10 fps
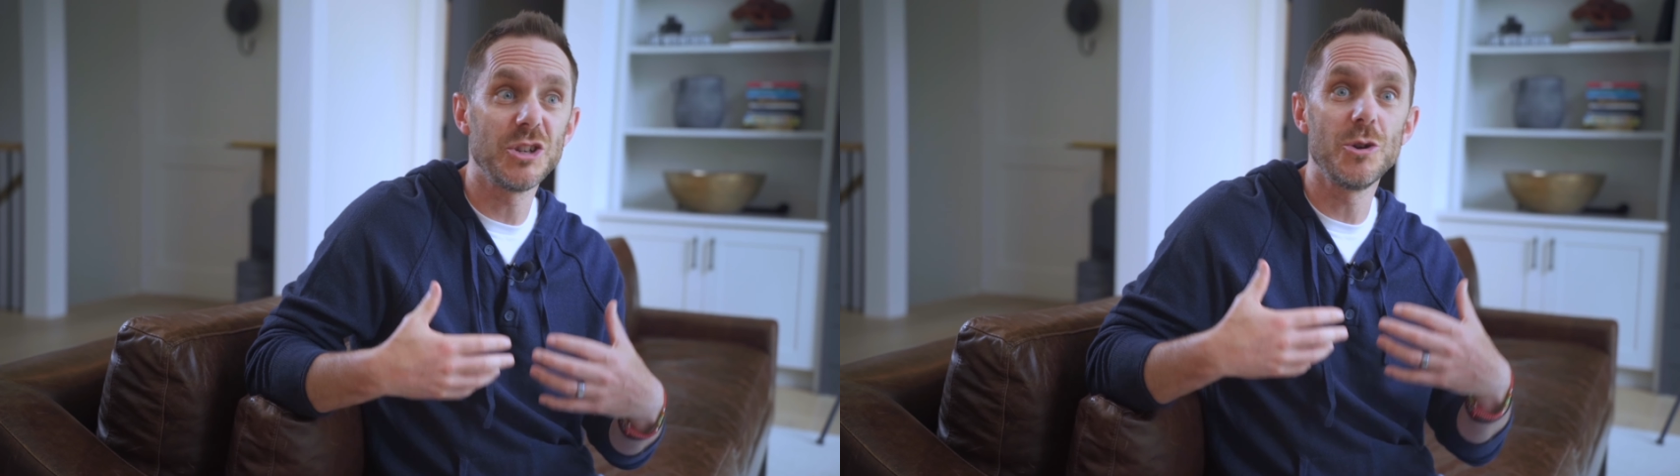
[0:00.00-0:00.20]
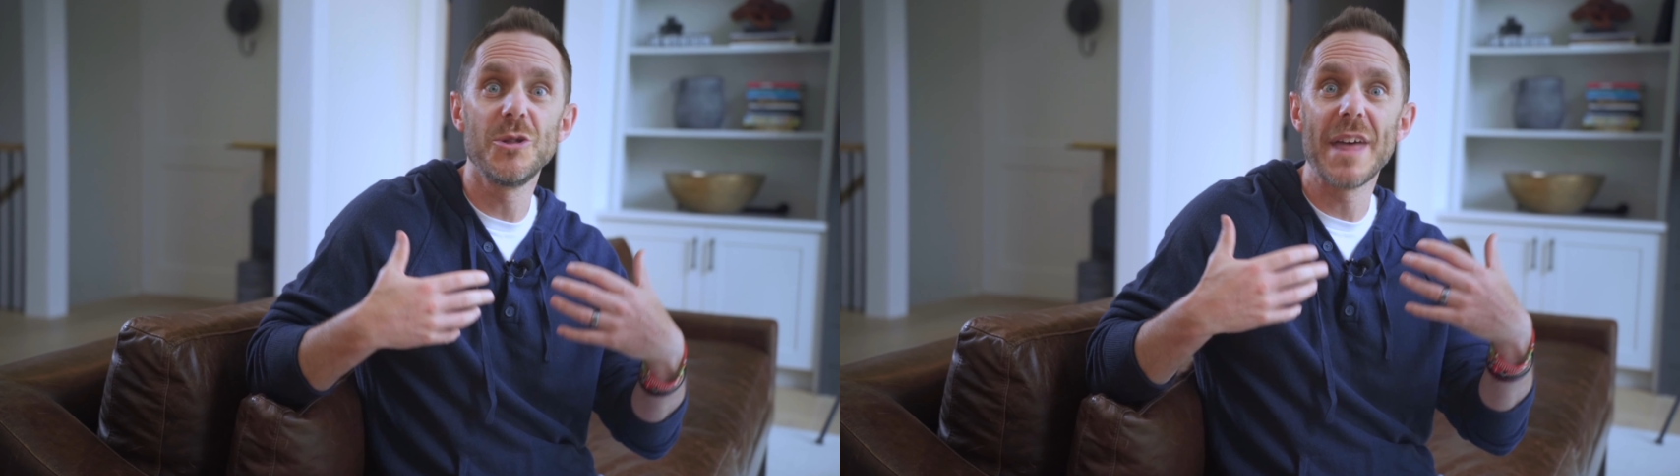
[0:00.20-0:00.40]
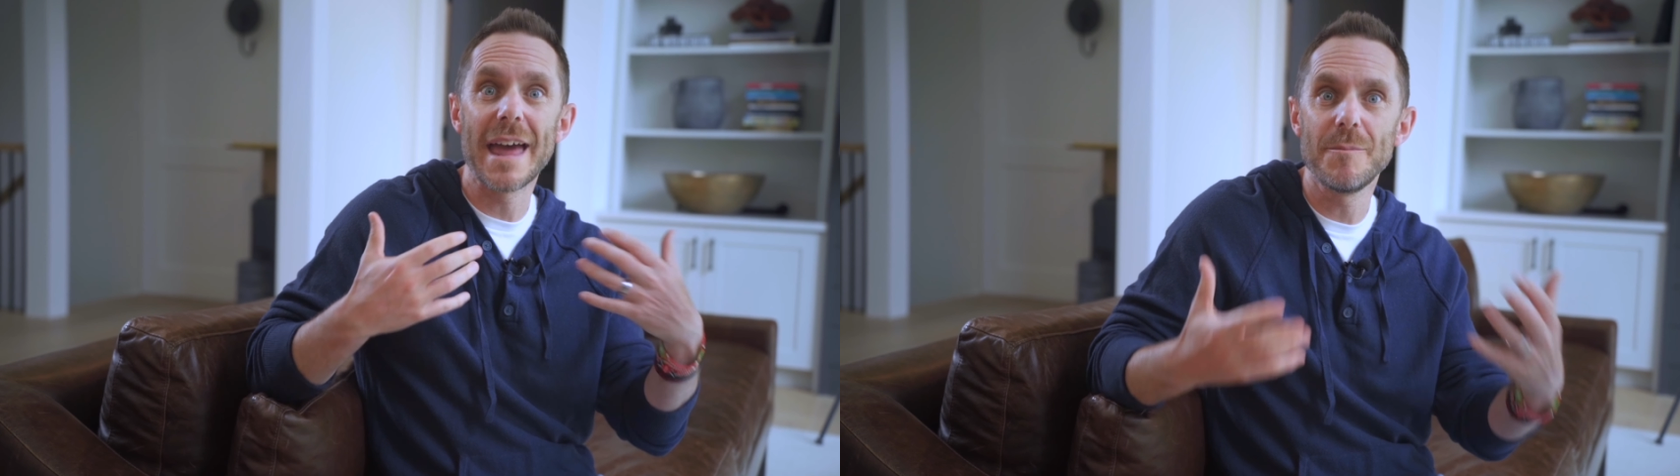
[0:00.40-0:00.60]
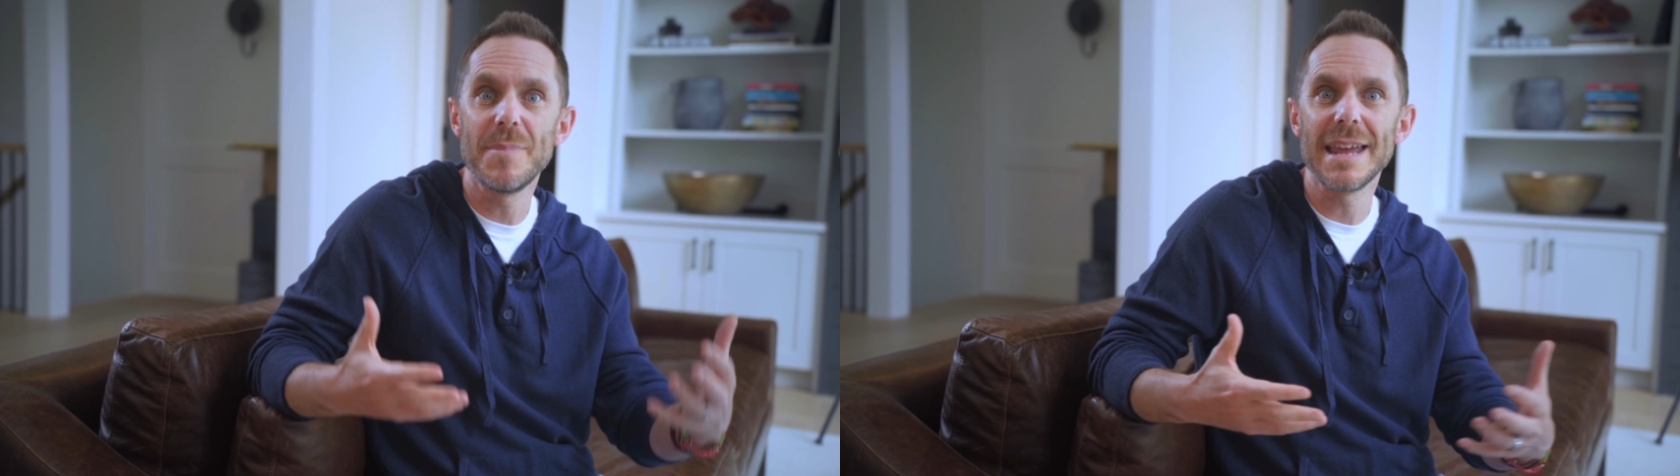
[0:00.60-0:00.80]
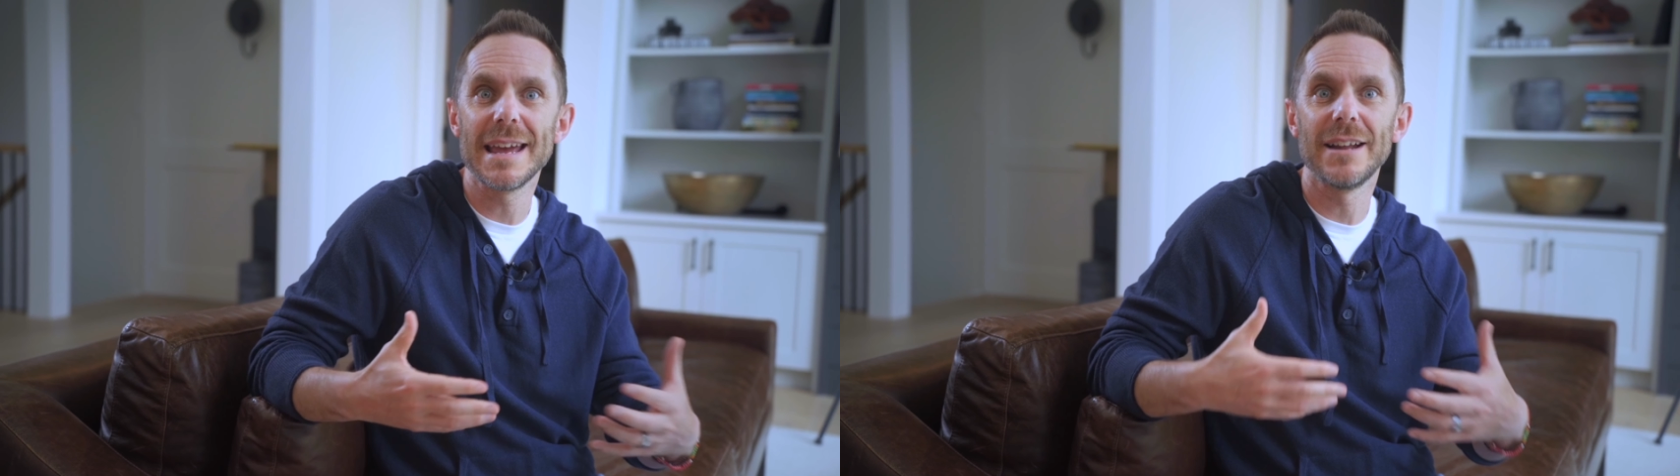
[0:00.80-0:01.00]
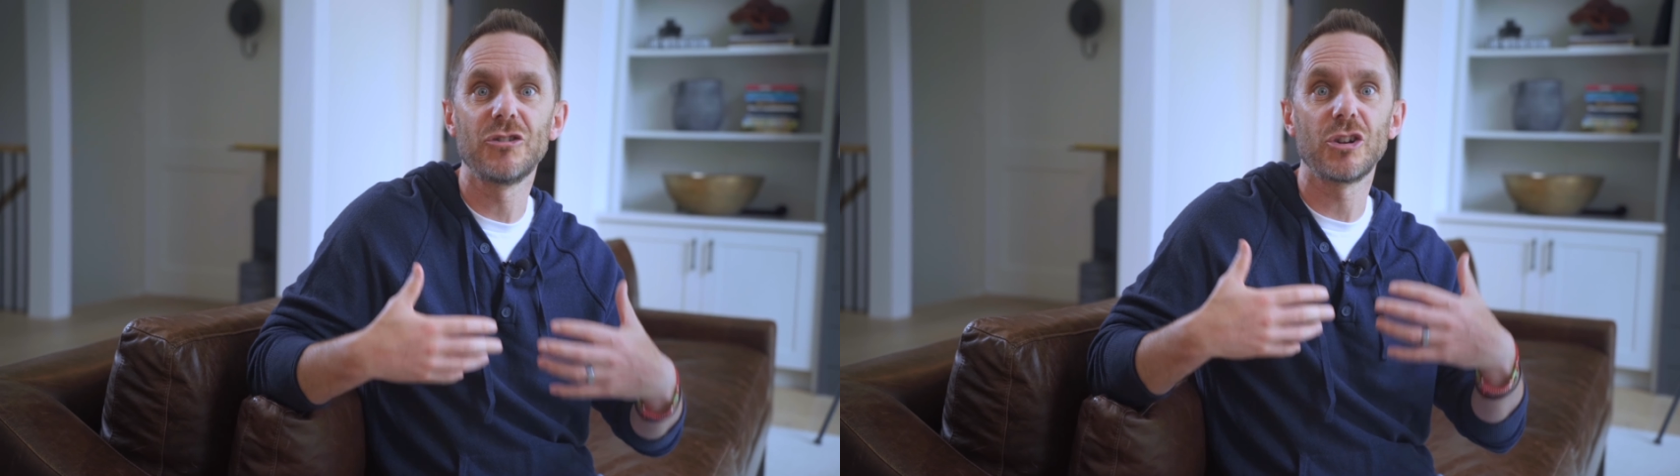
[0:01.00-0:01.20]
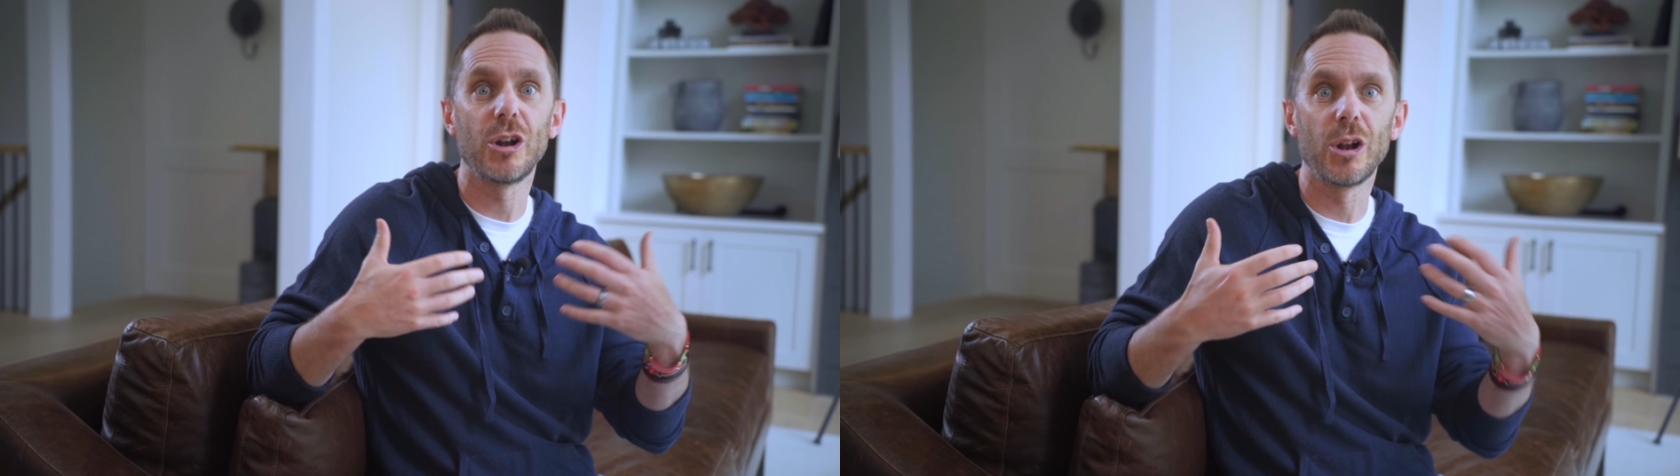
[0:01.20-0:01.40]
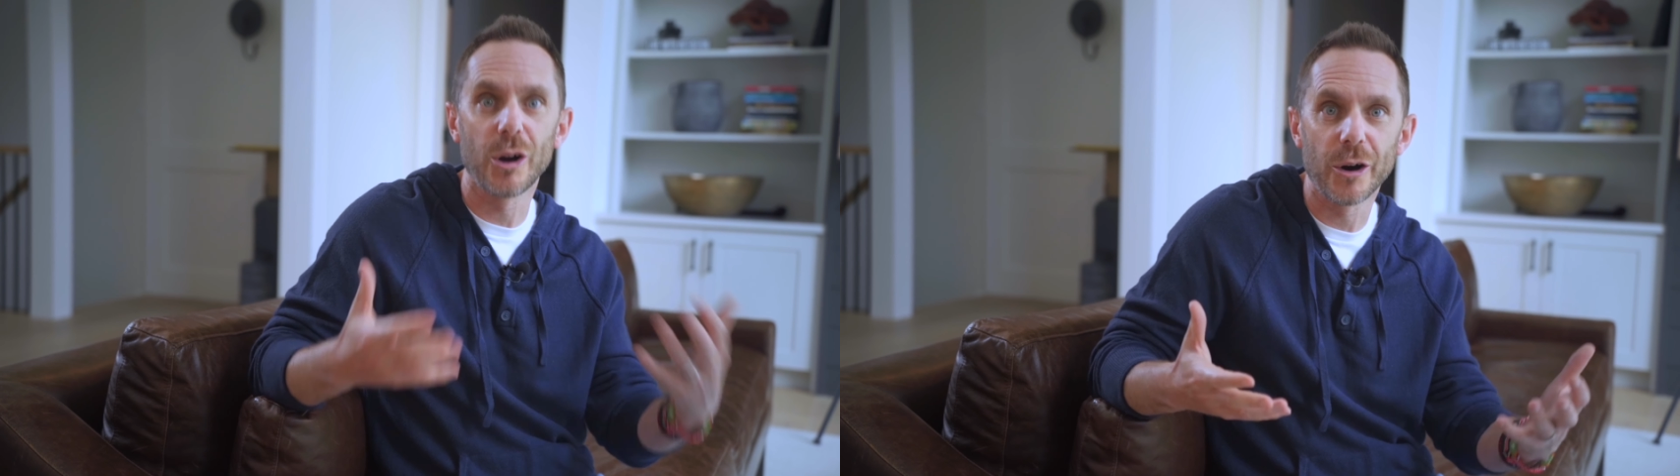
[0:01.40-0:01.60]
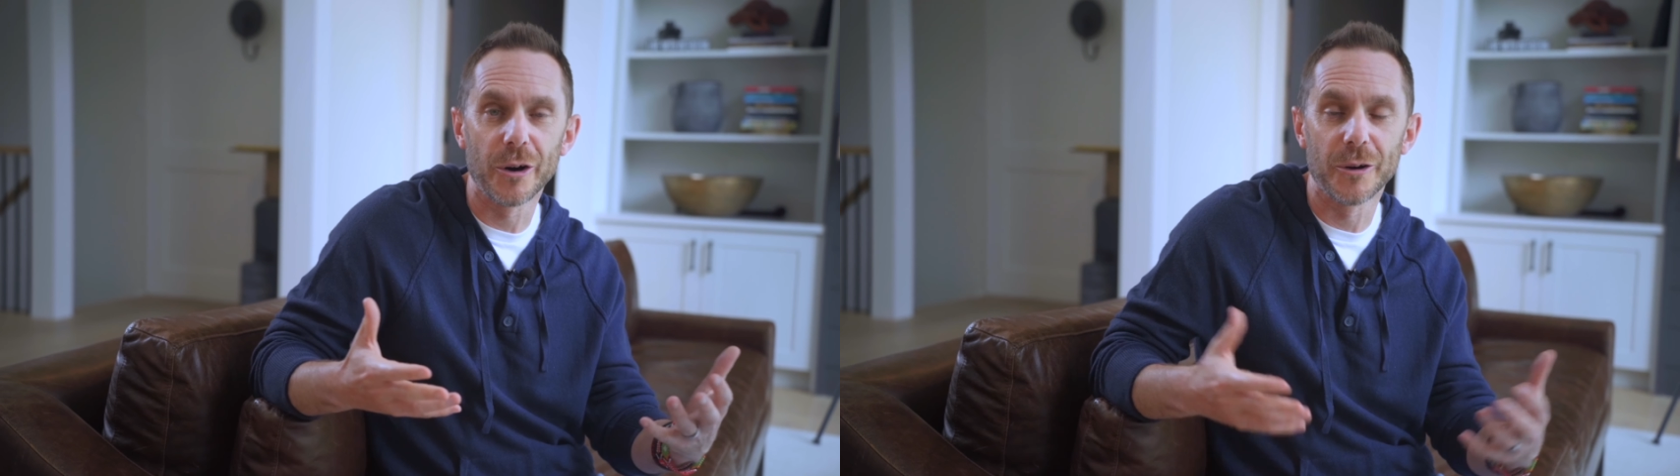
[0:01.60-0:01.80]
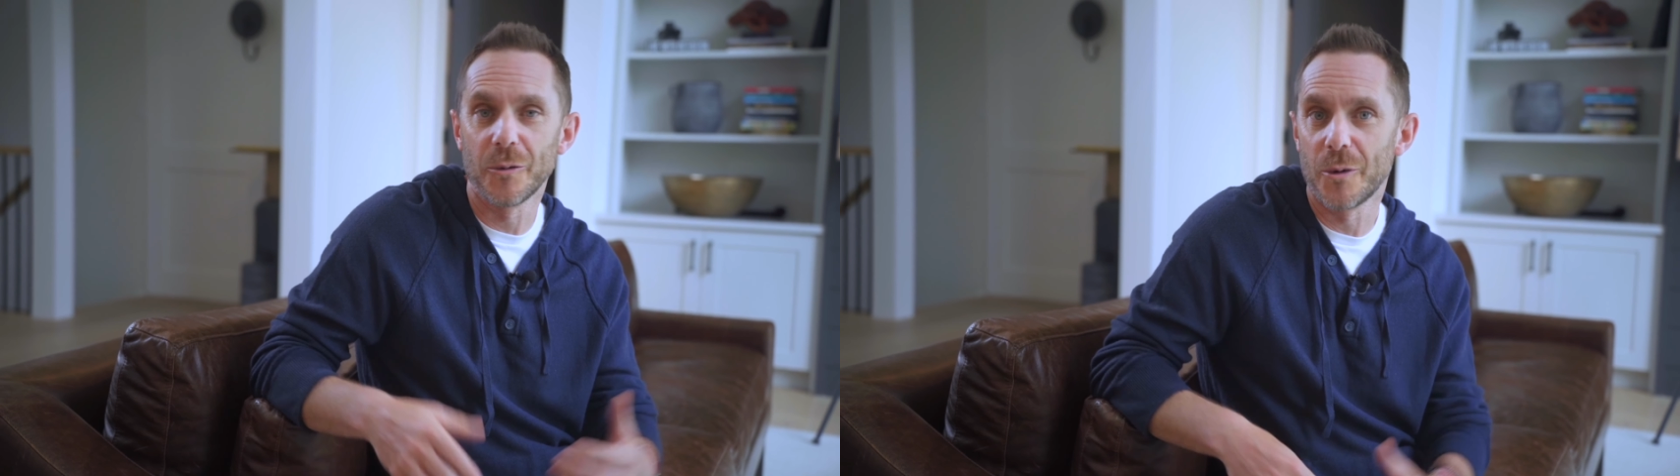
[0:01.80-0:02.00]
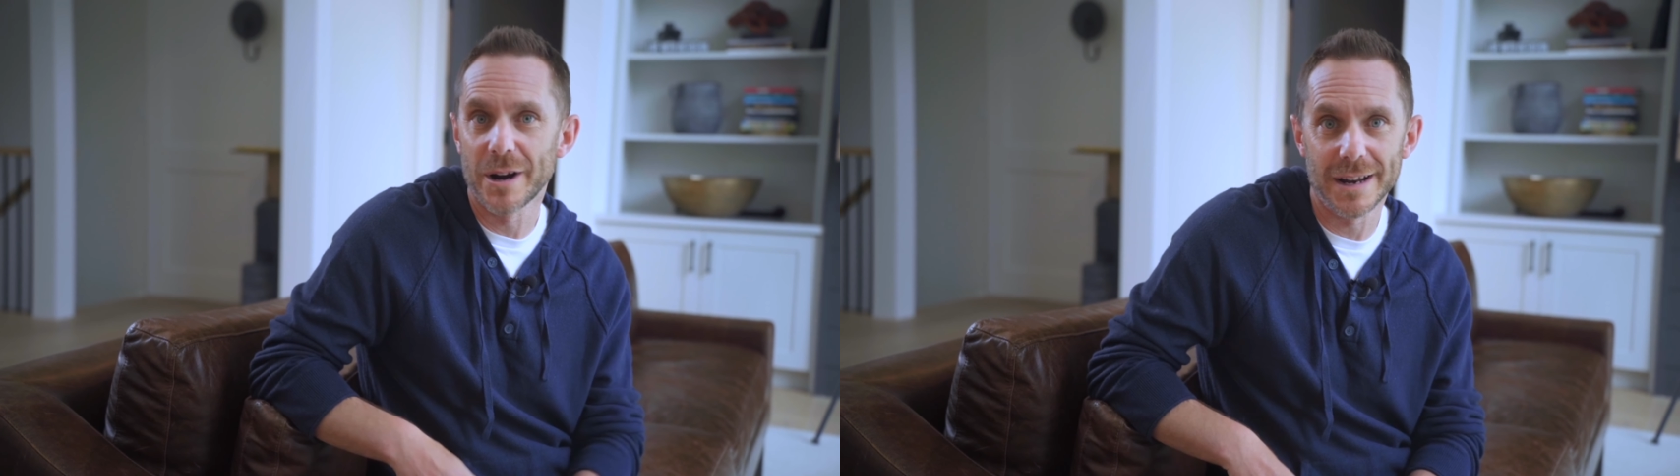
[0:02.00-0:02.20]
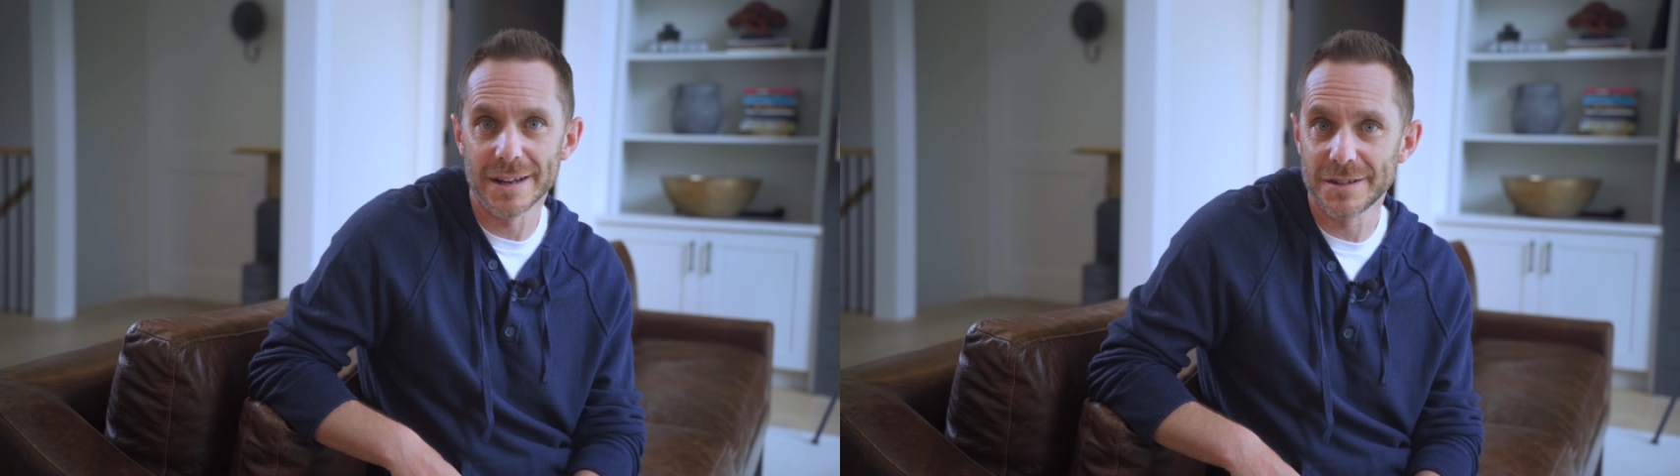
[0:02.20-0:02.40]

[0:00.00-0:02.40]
you then begin to learn what it is